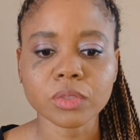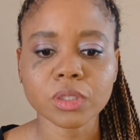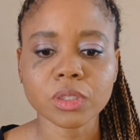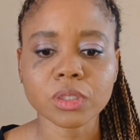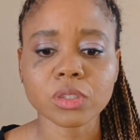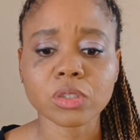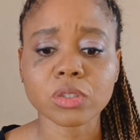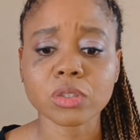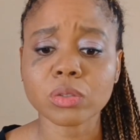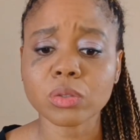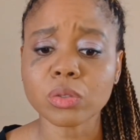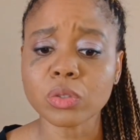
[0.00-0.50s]

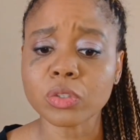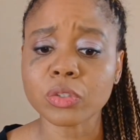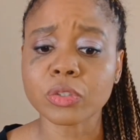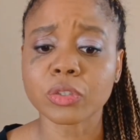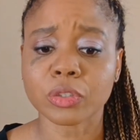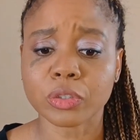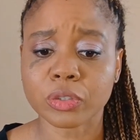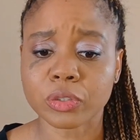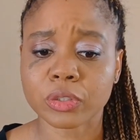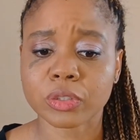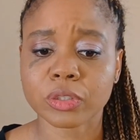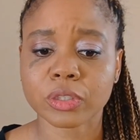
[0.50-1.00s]
Still
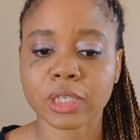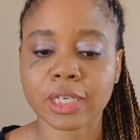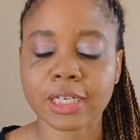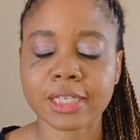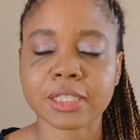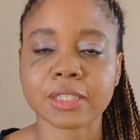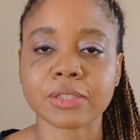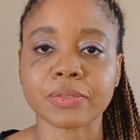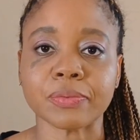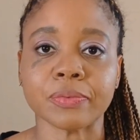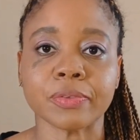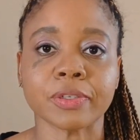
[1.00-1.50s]
looked as
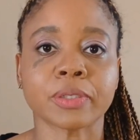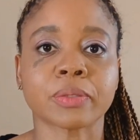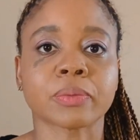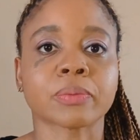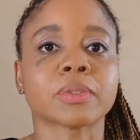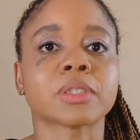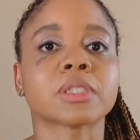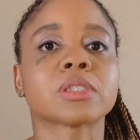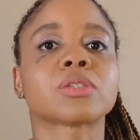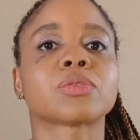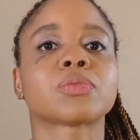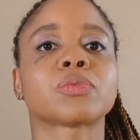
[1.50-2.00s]
if it
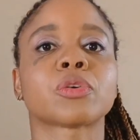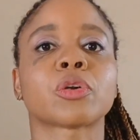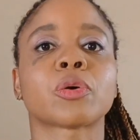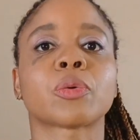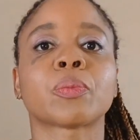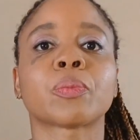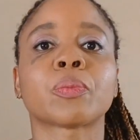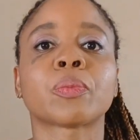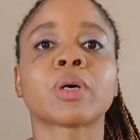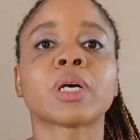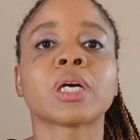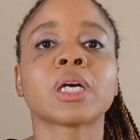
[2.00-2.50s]
was
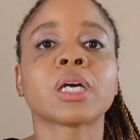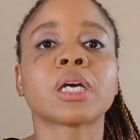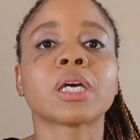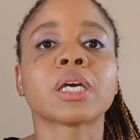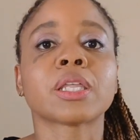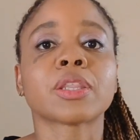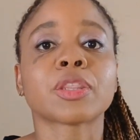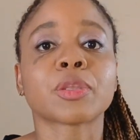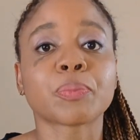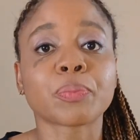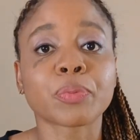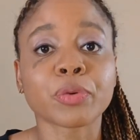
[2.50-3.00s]
from
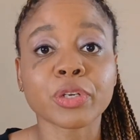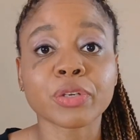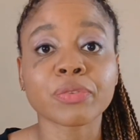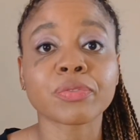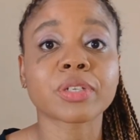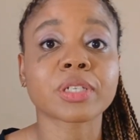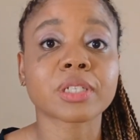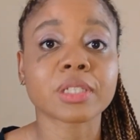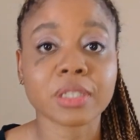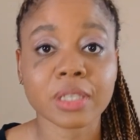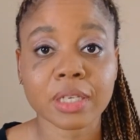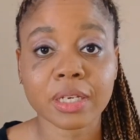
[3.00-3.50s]
the
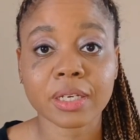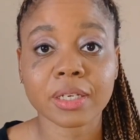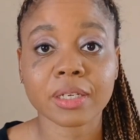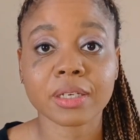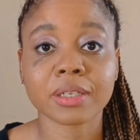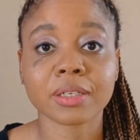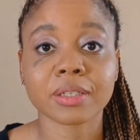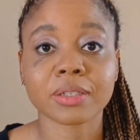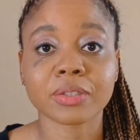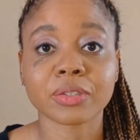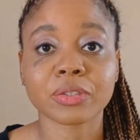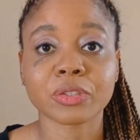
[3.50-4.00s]
previous day
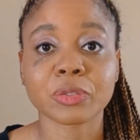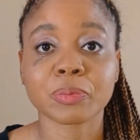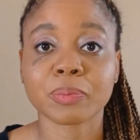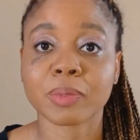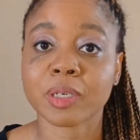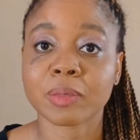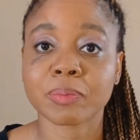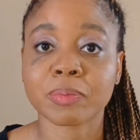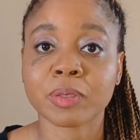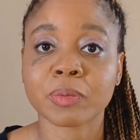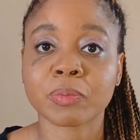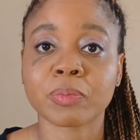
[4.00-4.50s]

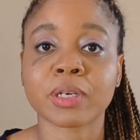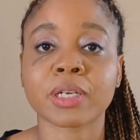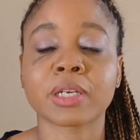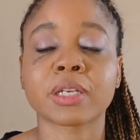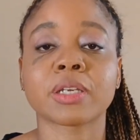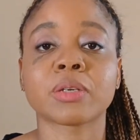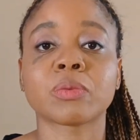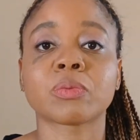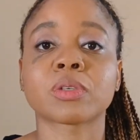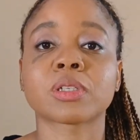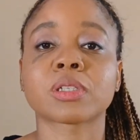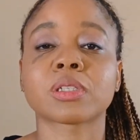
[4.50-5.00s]
newspaper, but
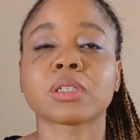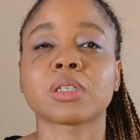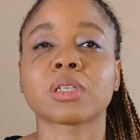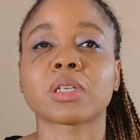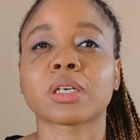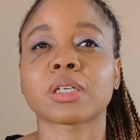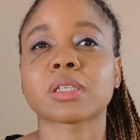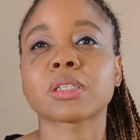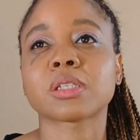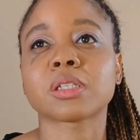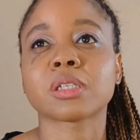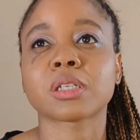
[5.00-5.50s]
it was in
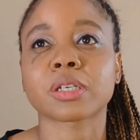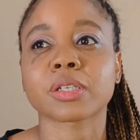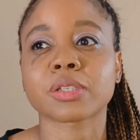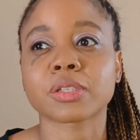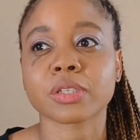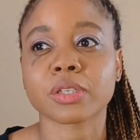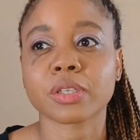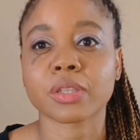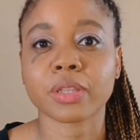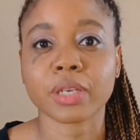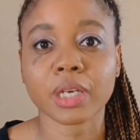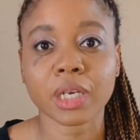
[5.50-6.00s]

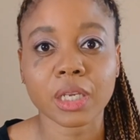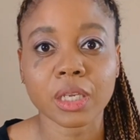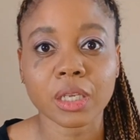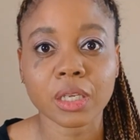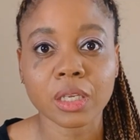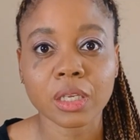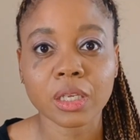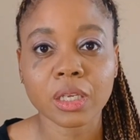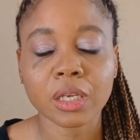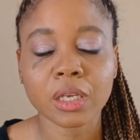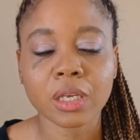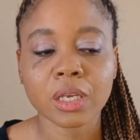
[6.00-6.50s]
1993.
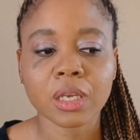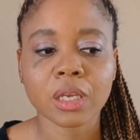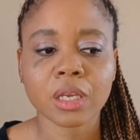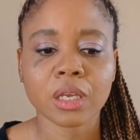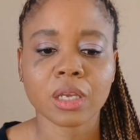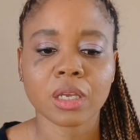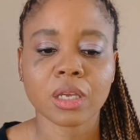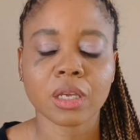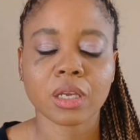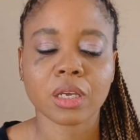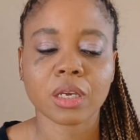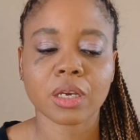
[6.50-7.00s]

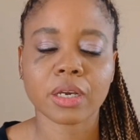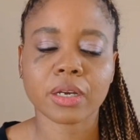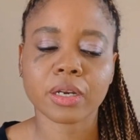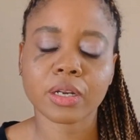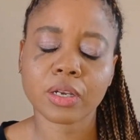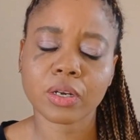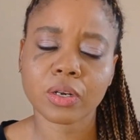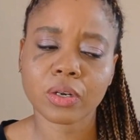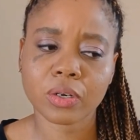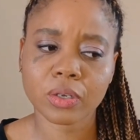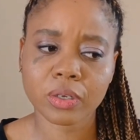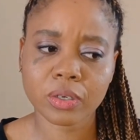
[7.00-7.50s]
And
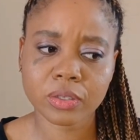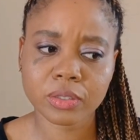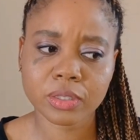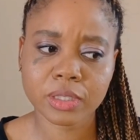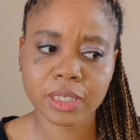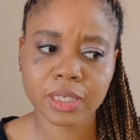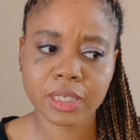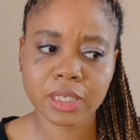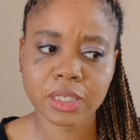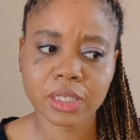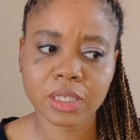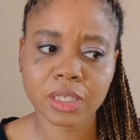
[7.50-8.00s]
I looked
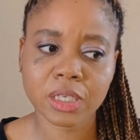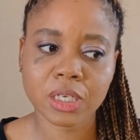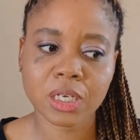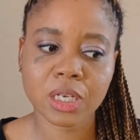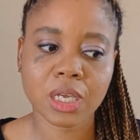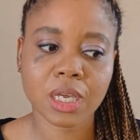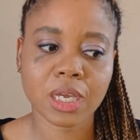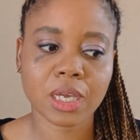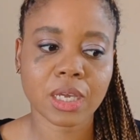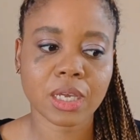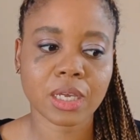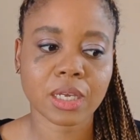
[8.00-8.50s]
at it
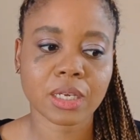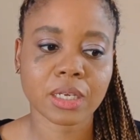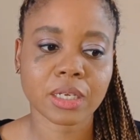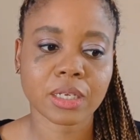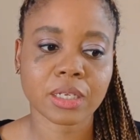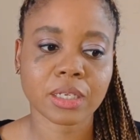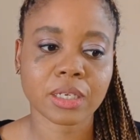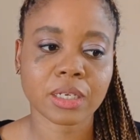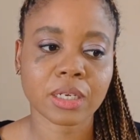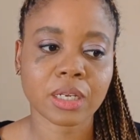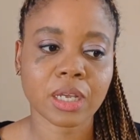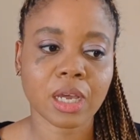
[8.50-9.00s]

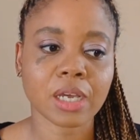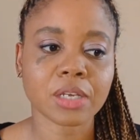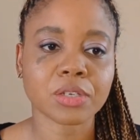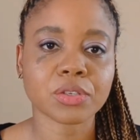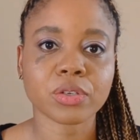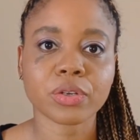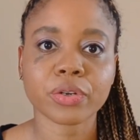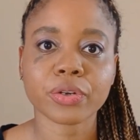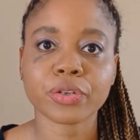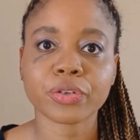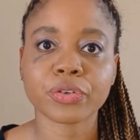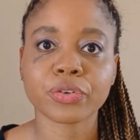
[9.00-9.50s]
and I
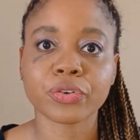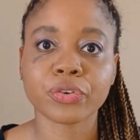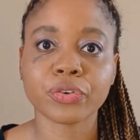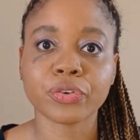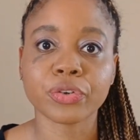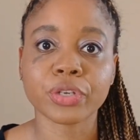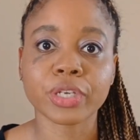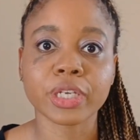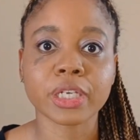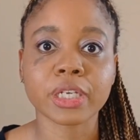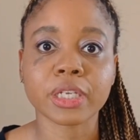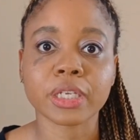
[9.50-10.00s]
started
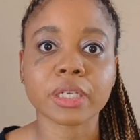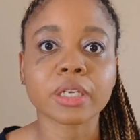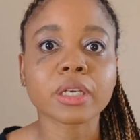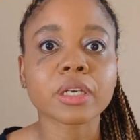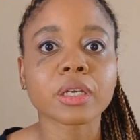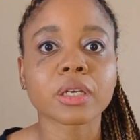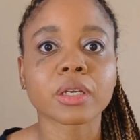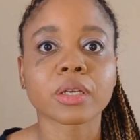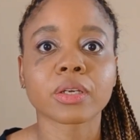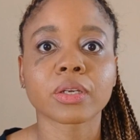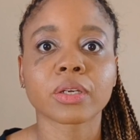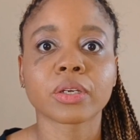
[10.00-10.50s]
reading
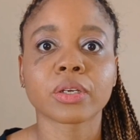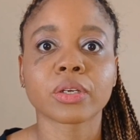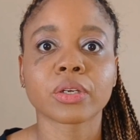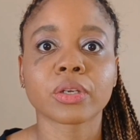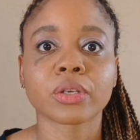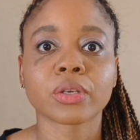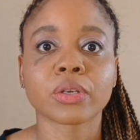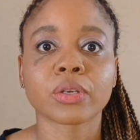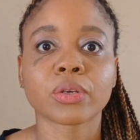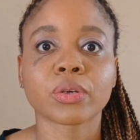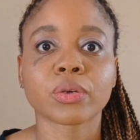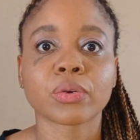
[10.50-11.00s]

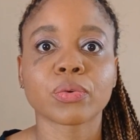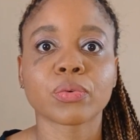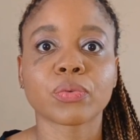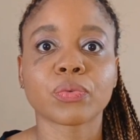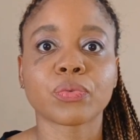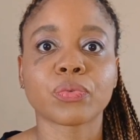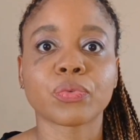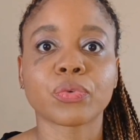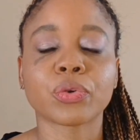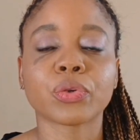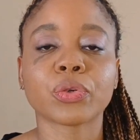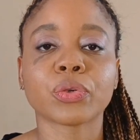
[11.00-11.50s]

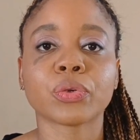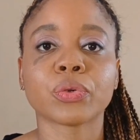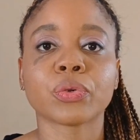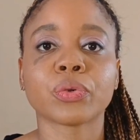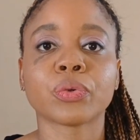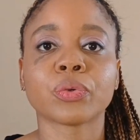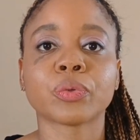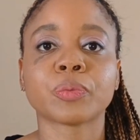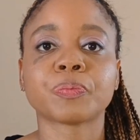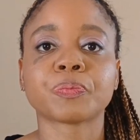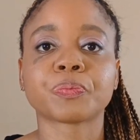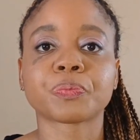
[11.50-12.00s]

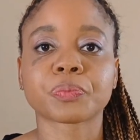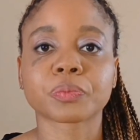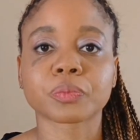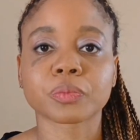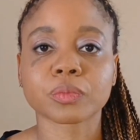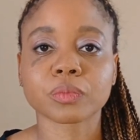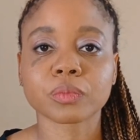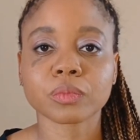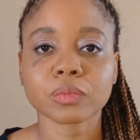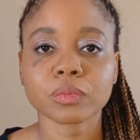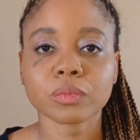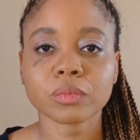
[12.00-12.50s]
through
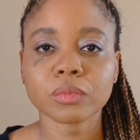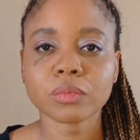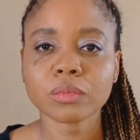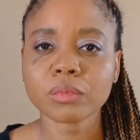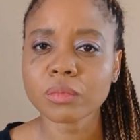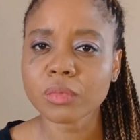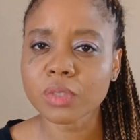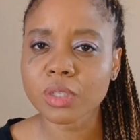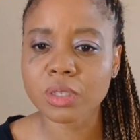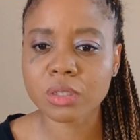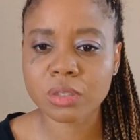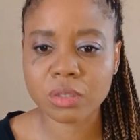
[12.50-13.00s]

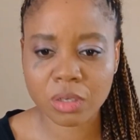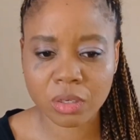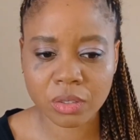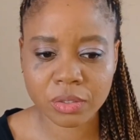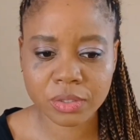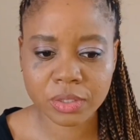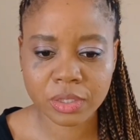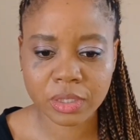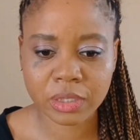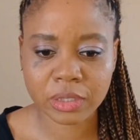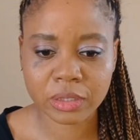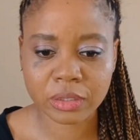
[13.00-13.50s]
the
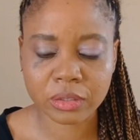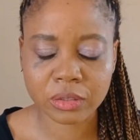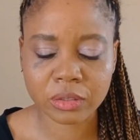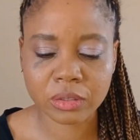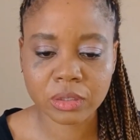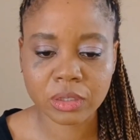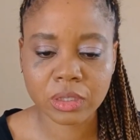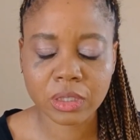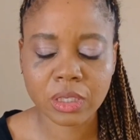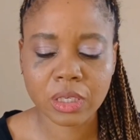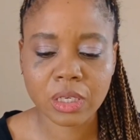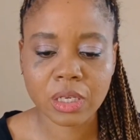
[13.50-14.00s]
article,
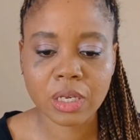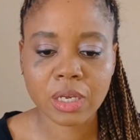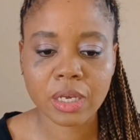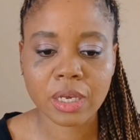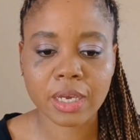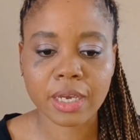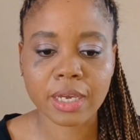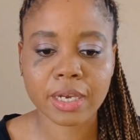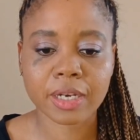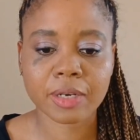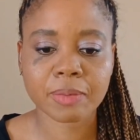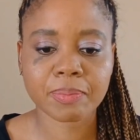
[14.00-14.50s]

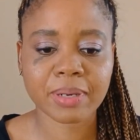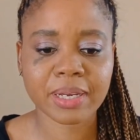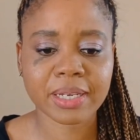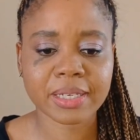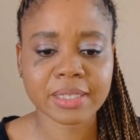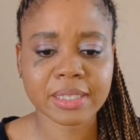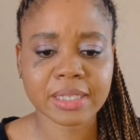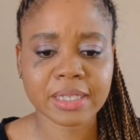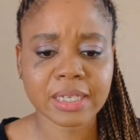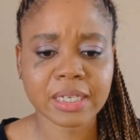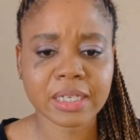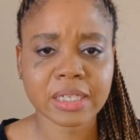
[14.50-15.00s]
and it
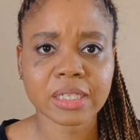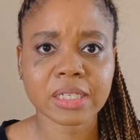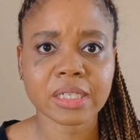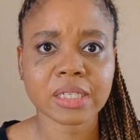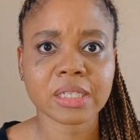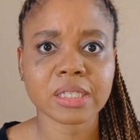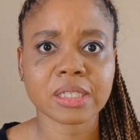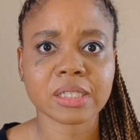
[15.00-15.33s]
basically